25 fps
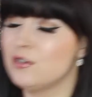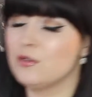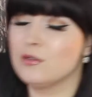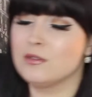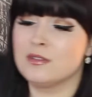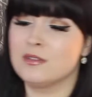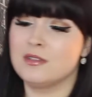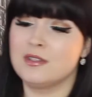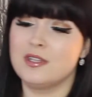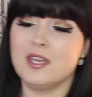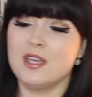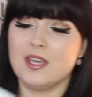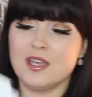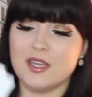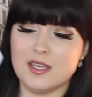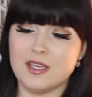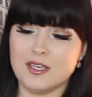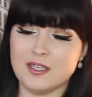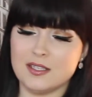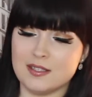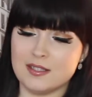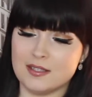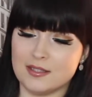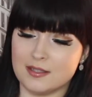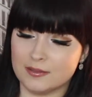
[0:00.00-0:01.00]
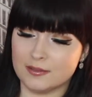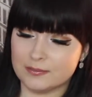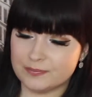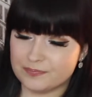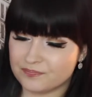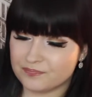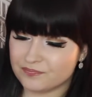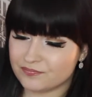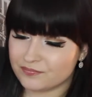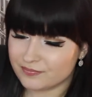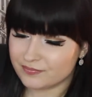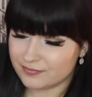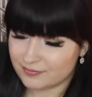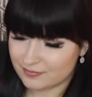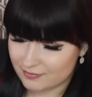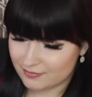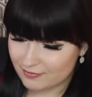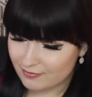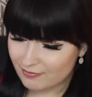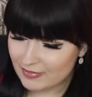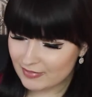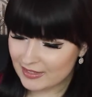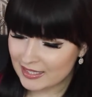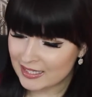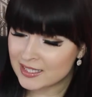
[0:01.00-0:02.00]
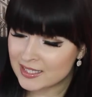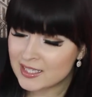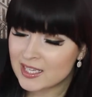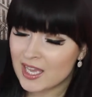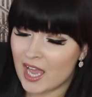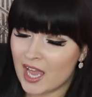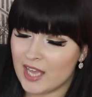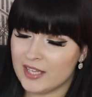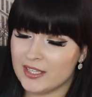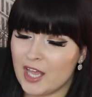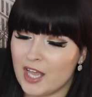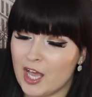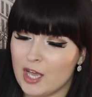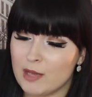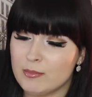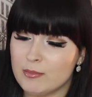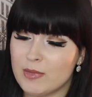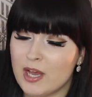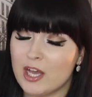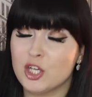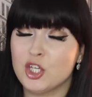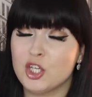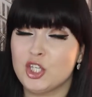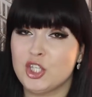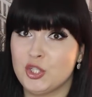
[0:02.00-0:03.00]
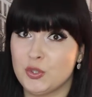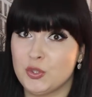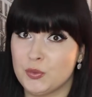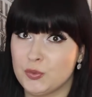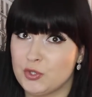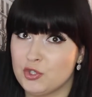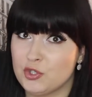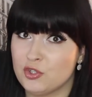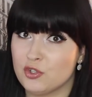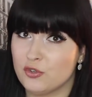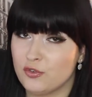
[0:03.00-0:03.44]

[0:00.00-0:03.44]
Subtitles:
on this. And I'm a huge